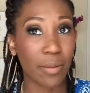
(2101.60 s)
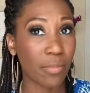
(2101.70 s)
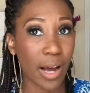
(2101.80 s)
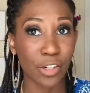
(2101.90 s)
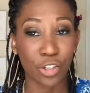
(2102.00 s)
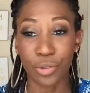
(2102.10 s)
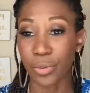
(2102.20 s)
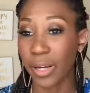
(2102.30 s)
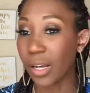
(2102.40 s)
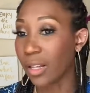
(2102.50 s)
I'm not
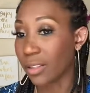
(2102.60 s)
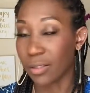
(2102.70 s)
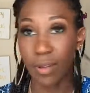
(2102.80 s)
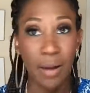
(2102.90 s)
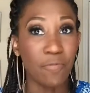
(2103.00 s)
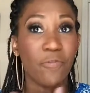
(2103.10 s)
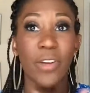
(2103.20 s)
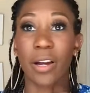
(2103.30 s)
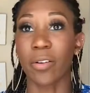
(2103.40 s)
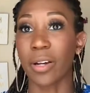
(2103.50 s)
dewy, I'm
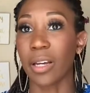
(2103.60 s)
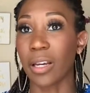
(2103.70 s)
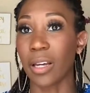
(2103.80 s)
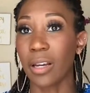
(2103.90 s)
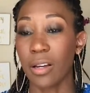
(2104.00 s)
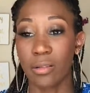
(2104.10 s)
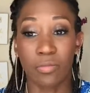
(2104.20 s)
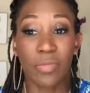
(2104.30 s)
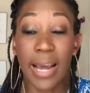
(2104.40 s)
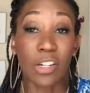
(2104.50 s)
very
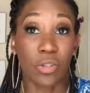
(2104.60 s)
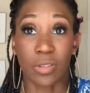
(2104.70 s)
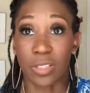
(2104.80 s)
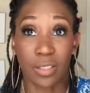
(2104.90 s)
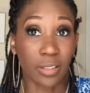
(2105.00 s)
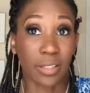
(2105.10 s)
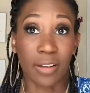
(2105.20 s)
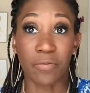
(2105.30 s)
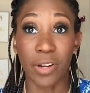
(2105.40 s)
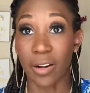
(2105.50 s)
natural. This looks like
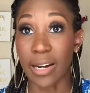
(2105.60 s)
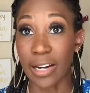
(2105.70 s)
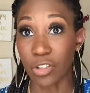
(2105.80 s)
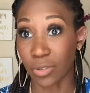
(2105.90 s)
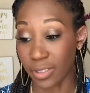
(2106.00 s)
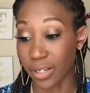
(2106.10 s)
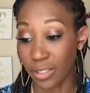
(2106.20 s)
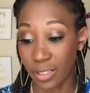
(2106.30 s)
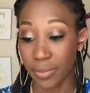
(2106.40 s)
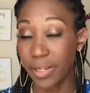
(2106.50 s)
very natural skin
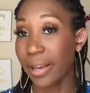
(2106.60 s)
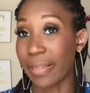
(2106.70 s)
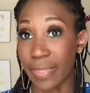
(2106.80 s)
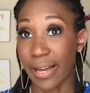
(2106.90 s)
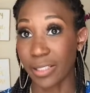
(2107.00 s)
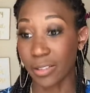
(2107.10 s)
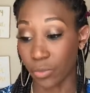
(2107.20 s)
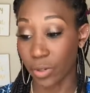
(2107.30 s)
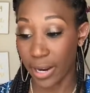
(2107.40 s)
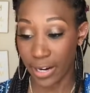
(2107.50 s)
to me, and that's
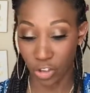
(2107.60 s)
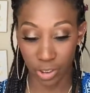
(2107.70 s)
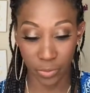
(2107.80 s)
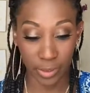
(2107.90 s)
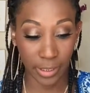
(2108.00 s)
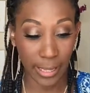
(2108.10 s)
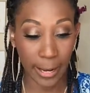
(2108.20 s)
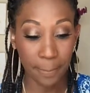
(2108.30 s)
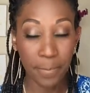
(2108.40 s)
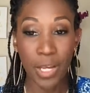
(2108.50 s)
what I actually really like.
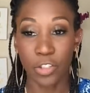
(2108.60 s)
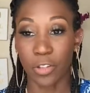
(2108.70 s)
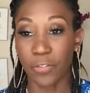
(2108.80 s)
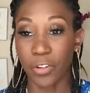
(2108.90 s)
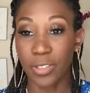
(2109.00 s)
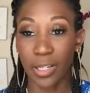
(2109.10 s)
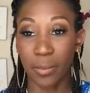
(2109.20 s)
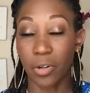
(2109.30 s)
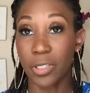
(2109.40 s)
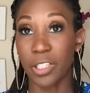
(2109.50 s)
So the first thing I'm
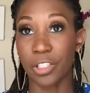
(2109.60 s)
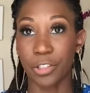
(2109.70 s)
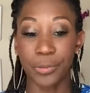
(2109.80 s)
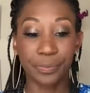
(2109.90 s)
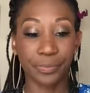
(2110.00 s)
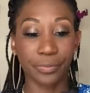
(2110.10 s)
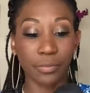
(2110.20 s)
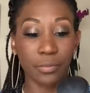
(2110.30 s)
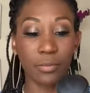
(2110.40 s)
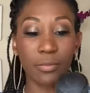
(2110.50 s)
going to do
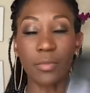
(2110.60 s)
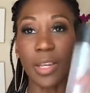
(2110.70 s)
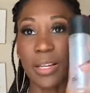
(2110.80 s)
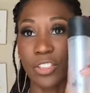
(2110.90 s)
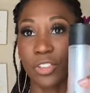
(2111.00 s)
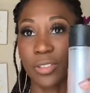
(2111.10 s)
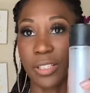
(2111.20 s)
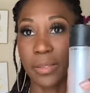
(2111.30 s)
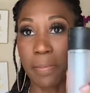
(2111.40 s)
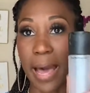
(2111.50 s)
is use
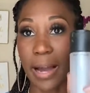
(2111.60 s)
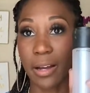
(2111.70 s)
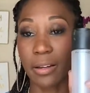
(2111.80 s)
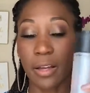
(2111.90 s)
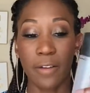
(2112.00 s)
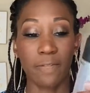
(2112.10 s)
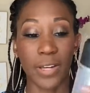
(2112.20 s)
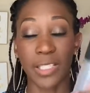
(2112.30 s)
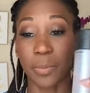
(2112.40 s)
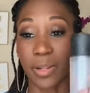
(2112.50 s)
this MAC
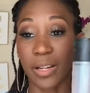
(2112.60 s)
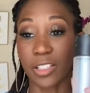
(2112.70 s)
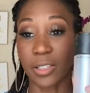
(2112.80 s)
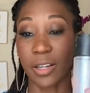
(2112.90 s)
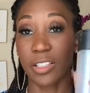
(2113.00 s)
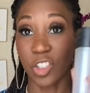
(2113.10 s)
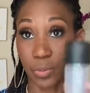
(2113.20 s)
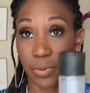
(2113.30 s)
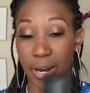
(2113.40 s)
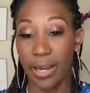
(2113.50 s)
Fix Plus
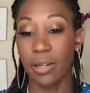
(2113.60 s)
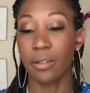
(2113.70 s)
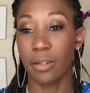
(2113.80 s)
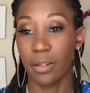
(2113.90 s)
spray.